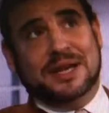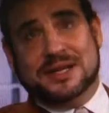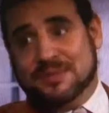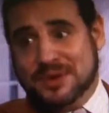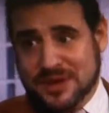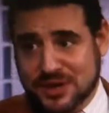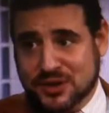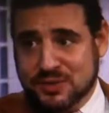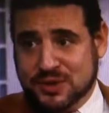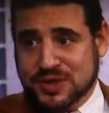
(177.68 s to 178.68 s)
makes up
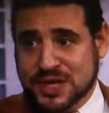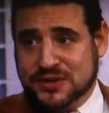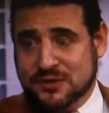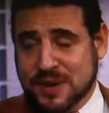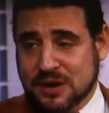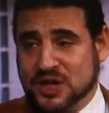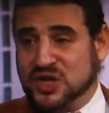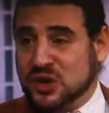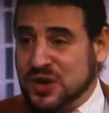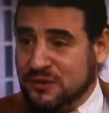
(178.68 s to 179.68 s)
a good percentage of
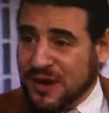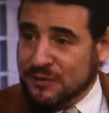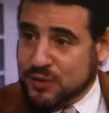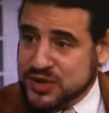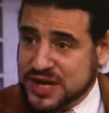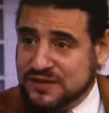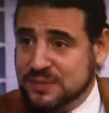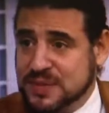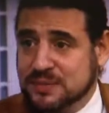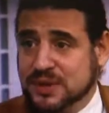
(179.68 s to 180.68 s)
Americans, 35%
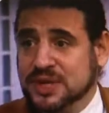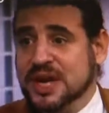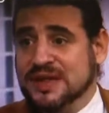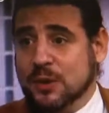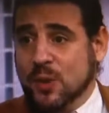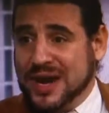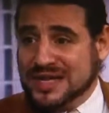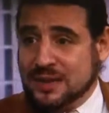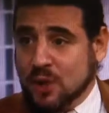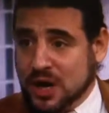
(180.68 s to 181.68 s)
of the people that
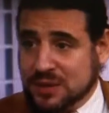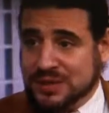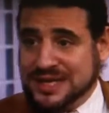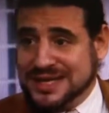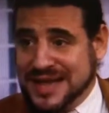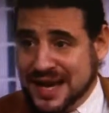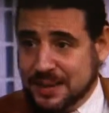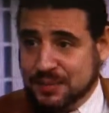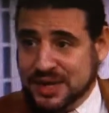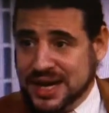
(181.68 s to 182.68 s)
went to the marketplace to get a